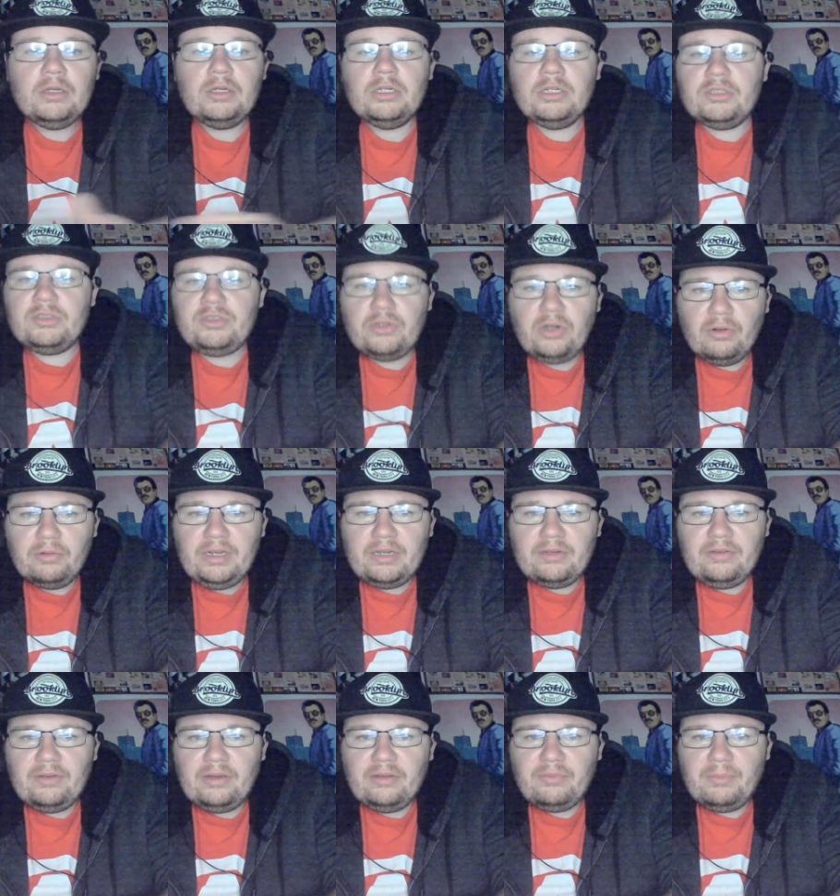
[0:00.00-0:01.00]
So going
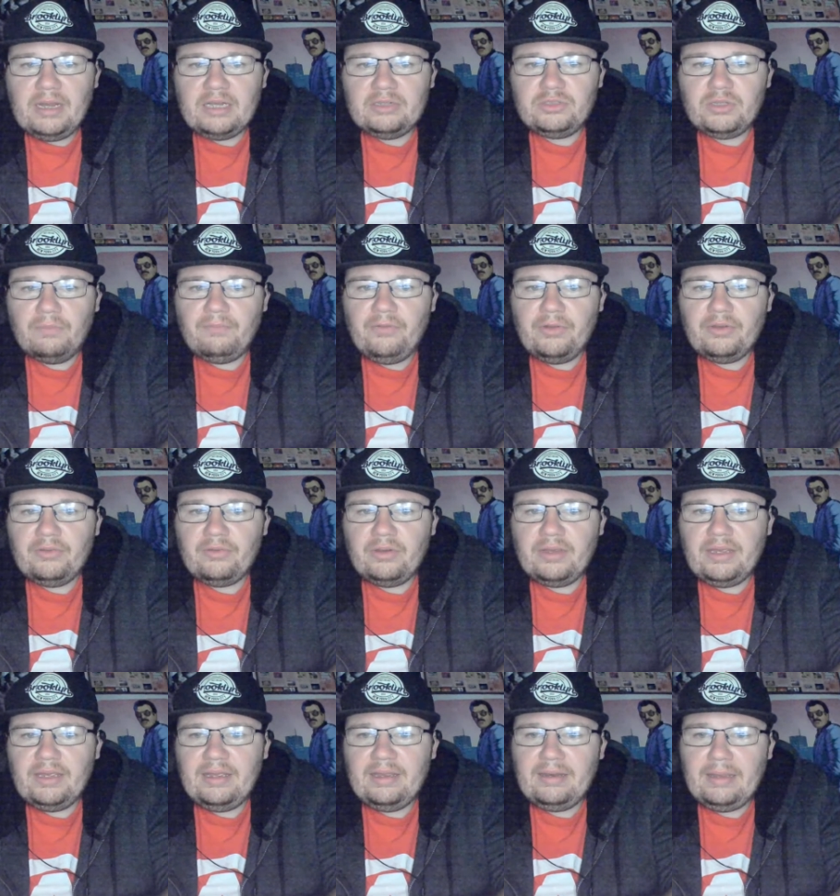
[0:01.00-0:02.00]
into this match, obviously,
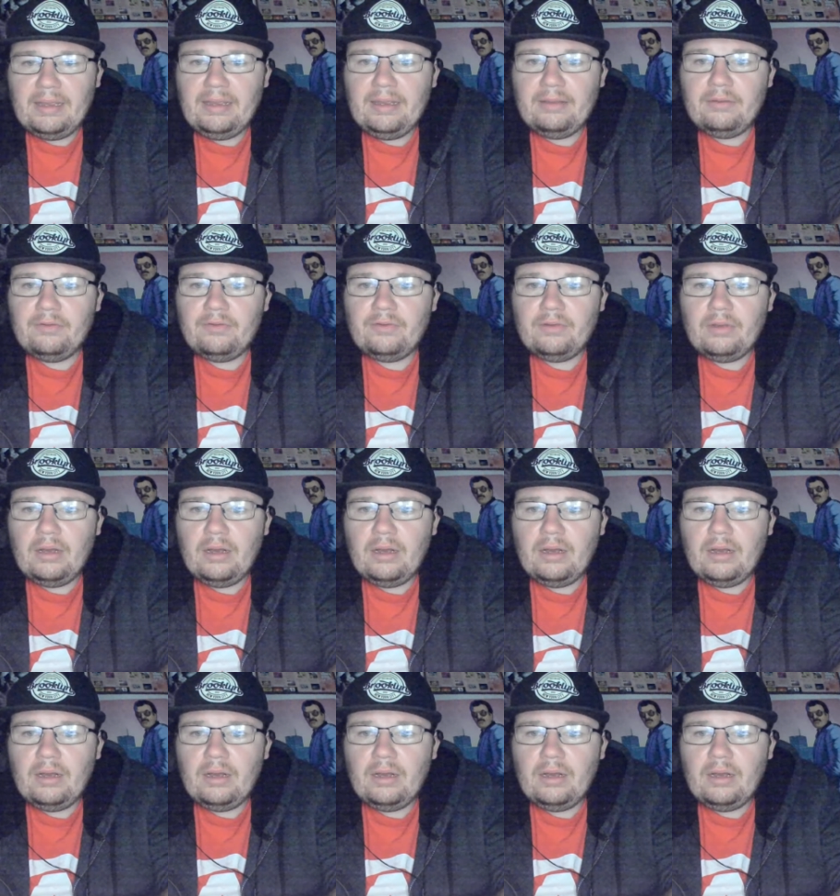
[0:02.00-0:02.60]
it is